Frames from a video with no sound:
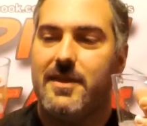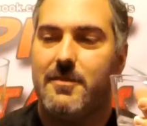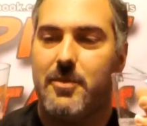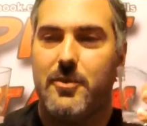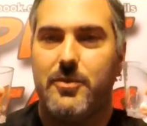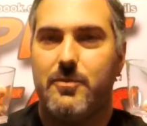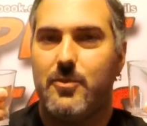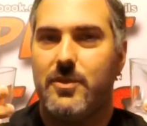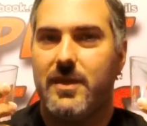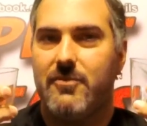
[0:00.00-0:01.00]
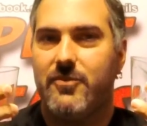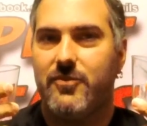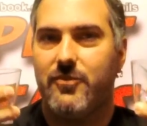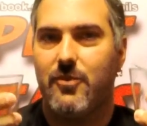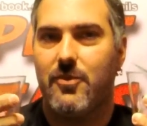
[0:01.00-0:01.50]
They both really have a
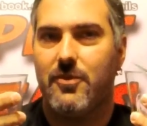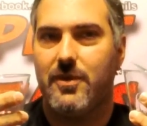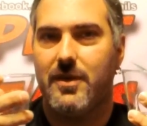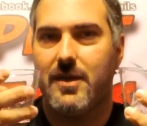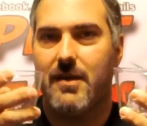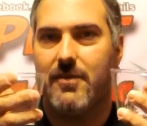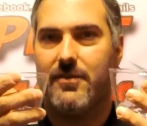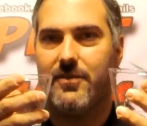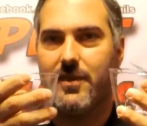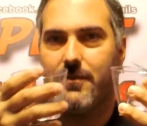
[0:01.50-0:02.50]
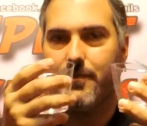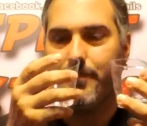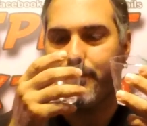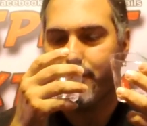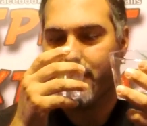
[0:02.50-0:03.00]
strong agave scent,
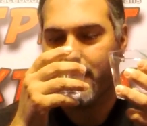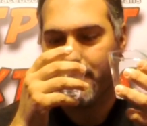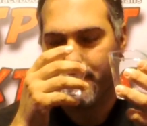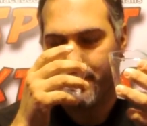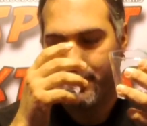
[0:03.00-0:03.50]
but